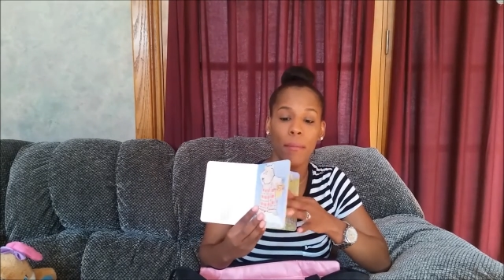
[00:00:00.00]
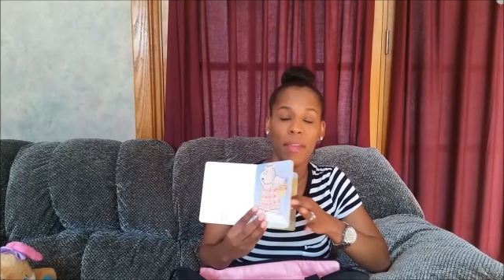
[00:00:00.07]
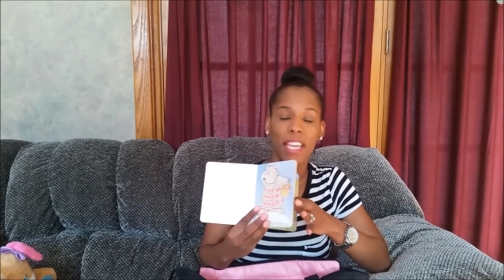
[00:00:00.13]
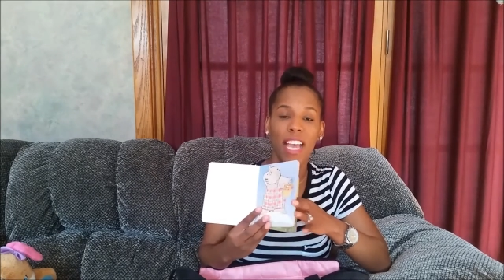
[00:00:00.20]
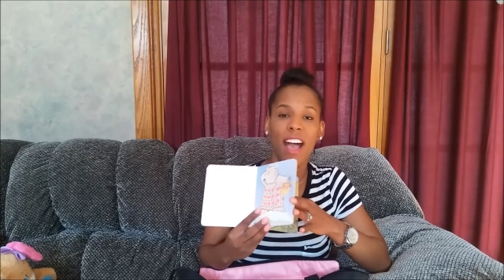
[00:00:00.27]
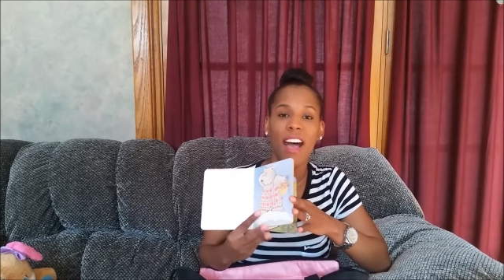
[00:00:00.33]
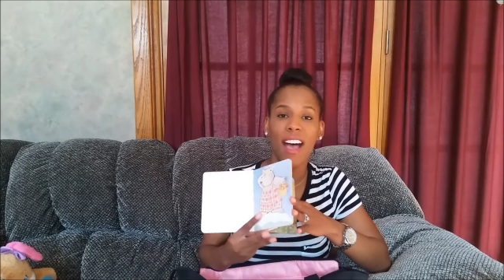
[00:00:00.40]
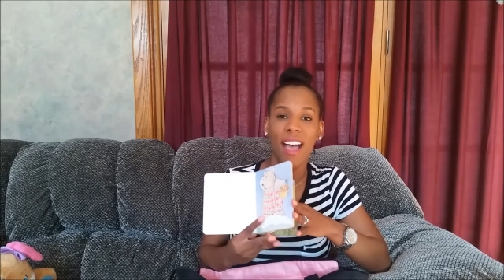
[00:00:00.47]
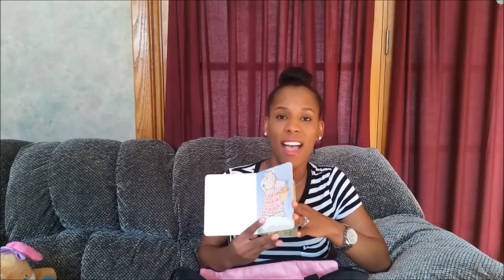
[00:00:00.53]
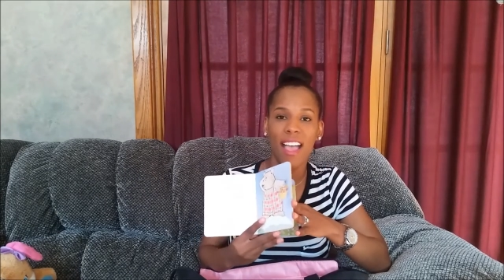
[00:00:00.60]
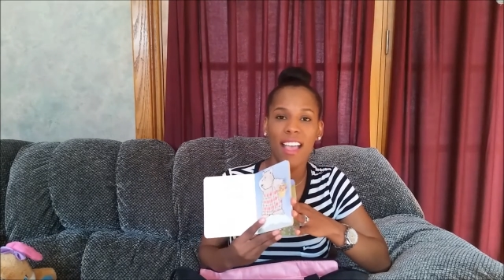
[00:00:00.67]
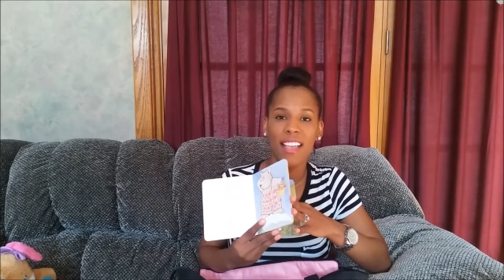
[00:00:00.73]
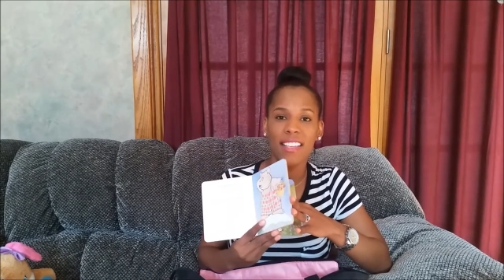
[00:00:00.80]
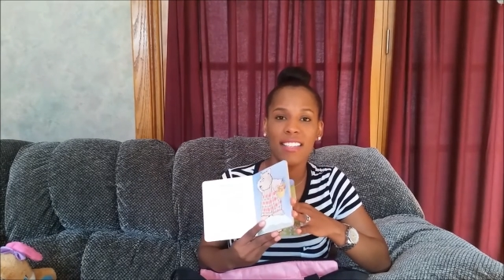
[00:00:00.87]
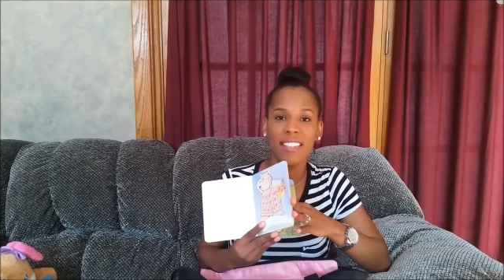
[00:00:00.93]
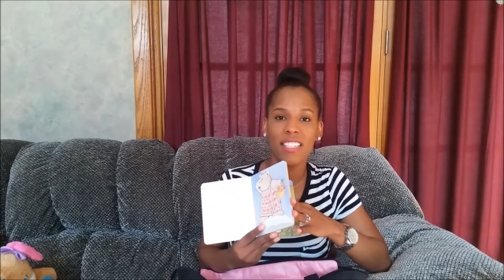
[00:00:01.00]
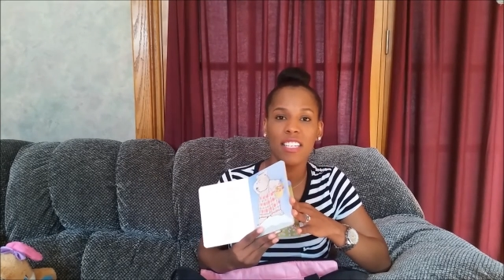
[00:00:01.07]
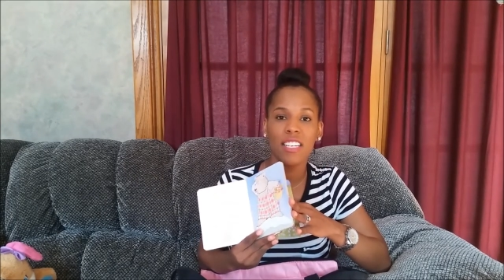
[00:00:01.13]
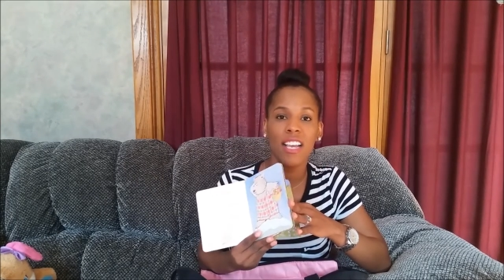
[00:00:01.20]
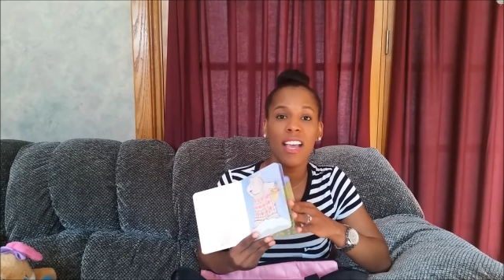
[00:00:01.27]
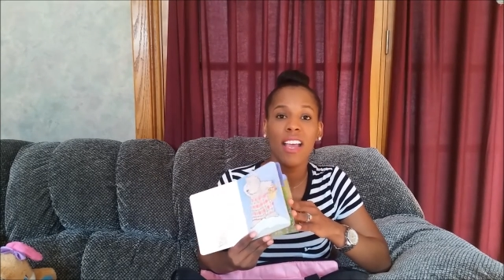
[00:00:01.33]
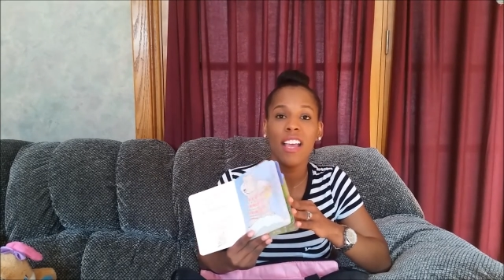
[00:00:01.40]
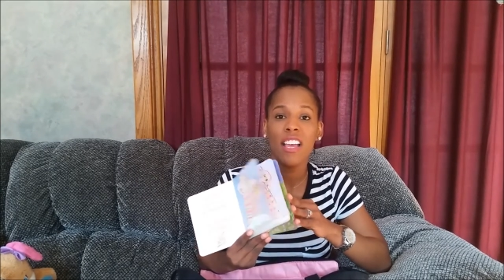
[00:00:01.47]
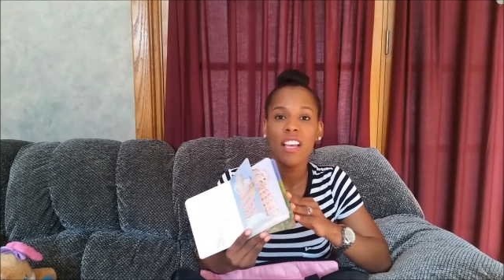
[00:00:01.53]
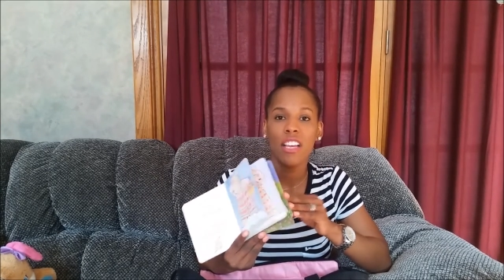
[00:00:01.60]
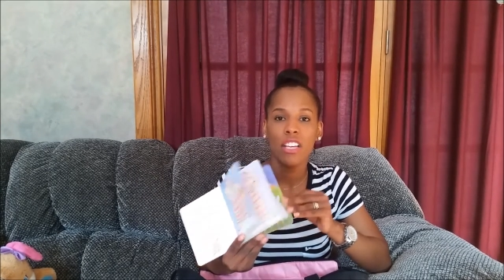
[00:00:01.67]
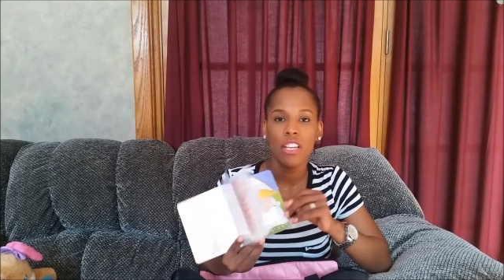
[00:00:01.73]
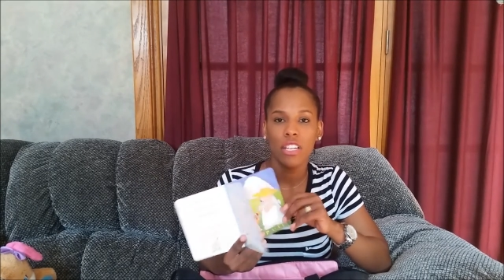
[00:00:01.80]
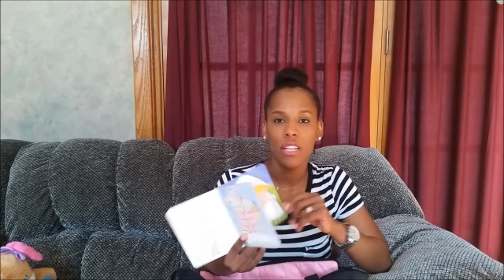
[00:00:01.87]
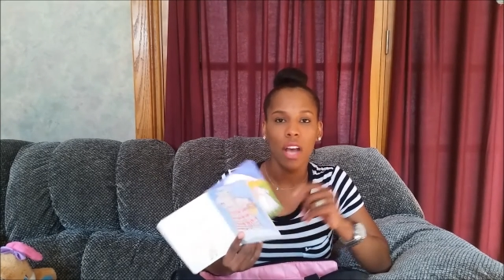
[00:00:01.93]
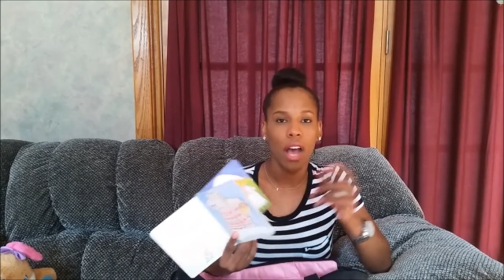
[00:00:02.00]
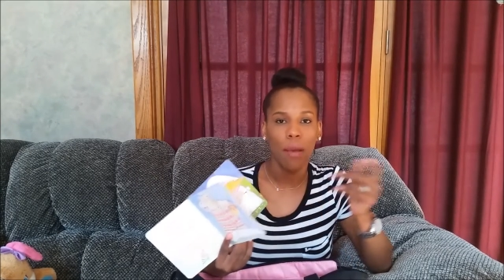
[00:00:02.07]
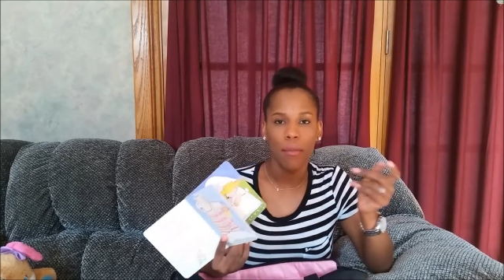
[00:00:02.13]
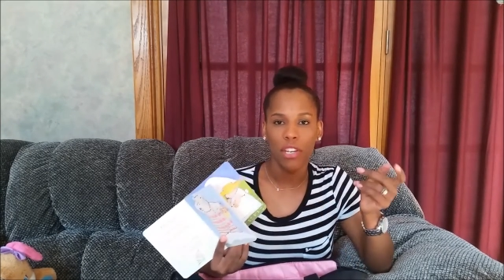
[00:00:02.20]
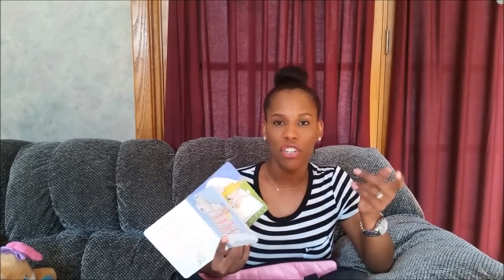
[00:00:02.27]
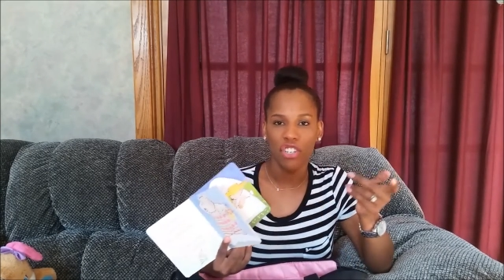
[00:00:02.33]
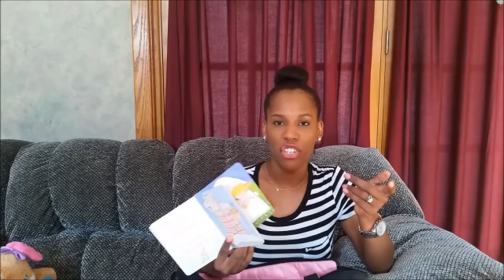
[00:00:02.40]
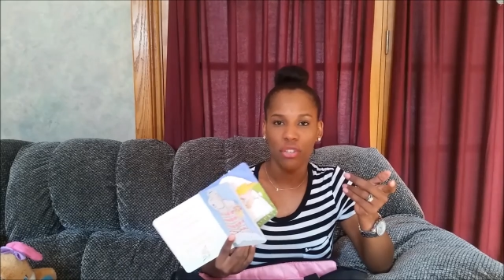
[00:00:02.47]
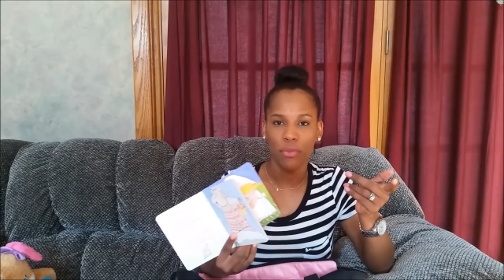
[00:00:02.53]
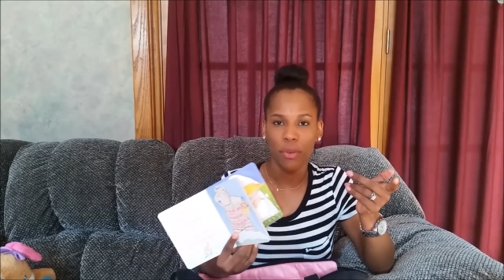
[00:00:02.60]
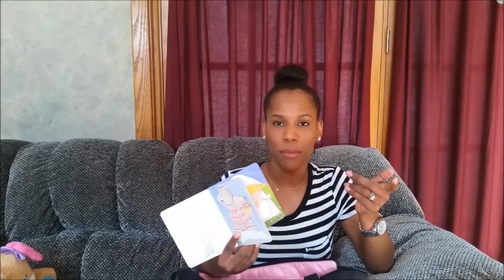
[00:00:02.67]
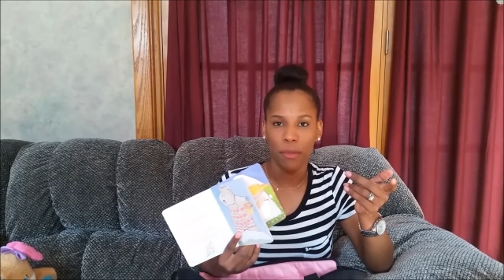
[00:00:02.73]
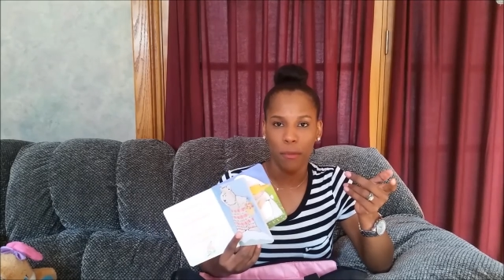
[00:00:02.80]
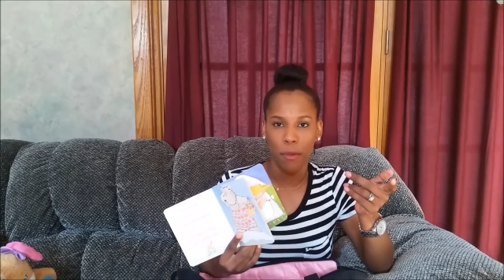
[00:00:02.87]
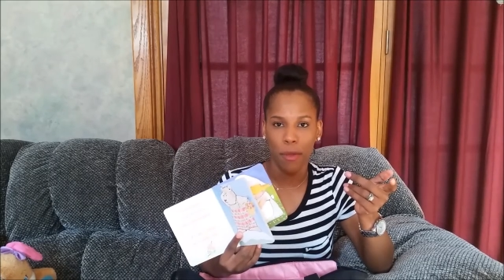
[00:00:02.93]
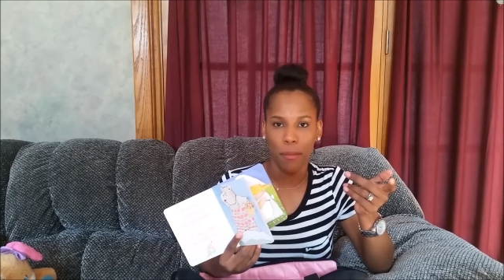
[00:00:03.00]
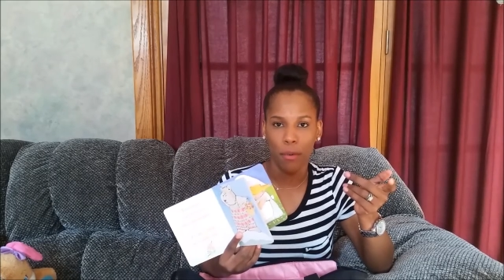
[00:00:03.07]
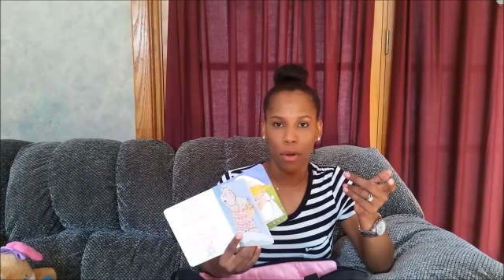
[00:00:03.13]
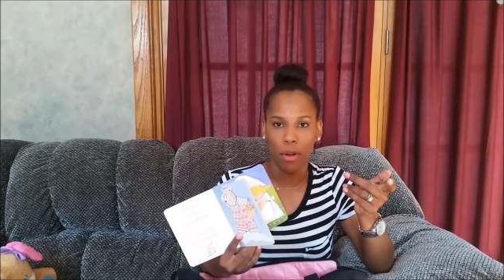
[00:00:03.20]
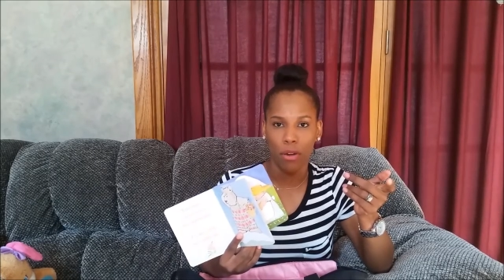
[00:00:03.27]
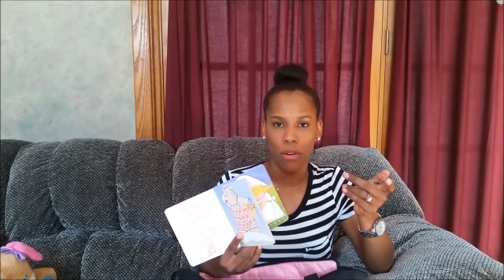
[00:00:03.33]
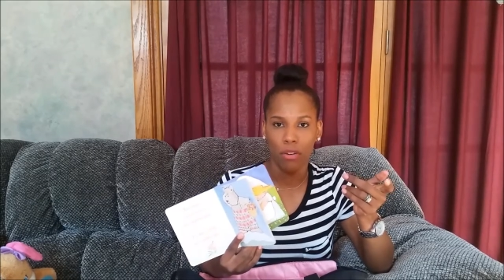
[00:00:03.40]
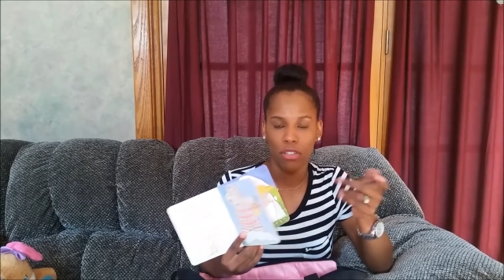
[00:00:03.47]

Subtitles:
because, I mean, she'll rip the paper.